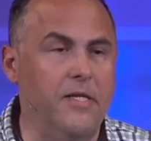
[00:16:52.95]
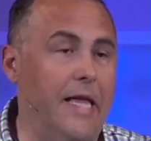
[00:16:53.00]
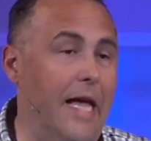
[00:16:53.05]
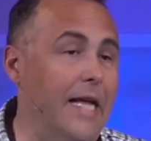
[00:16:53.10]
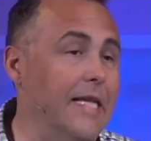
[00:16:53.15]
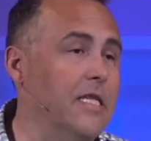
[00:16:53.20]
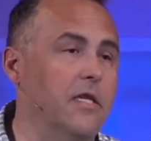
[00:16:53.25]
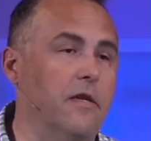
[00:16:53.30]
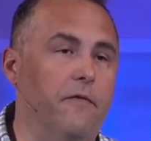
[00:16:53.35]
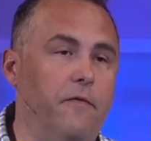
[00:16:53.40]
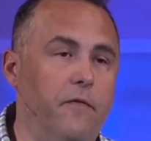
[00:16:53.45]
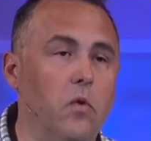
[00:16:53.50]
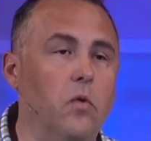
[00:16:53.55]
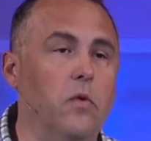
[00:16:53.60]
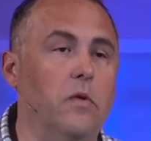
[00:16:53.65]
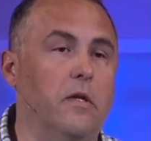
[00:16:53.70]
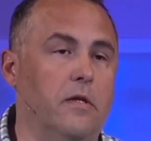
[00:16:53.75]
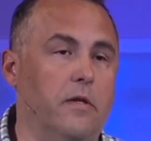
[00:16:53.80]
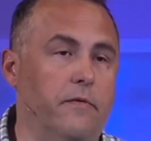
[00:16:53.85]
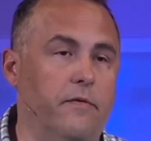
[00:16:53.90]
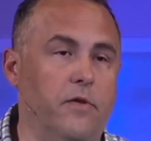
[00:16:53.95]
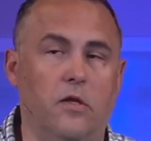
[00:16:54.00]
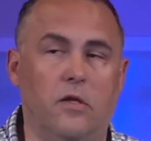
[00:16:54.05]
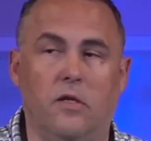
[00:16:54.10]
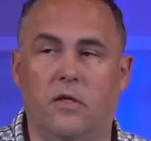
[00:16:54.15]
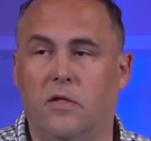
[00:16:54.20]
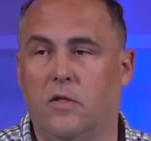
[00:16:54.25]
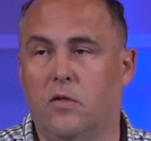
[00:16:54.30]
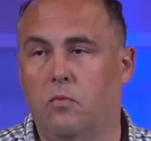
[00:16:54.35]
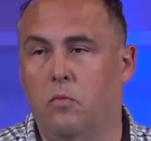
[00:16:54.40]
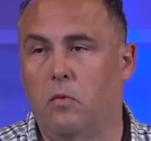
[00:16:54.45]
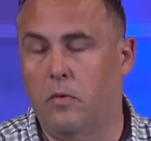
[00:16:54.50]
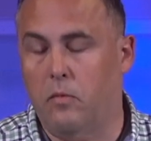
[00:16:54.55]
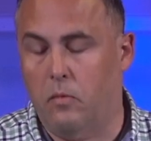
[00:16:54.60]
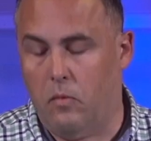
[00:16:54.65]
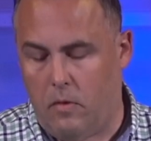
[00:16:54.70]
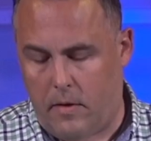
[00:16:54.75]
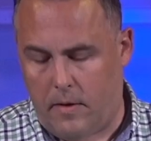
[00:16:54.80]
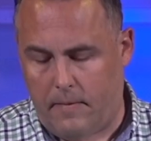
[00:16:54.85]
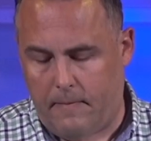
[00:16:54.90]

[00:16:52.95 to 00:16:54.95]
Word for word: That's the fullness of Genesis 1 1.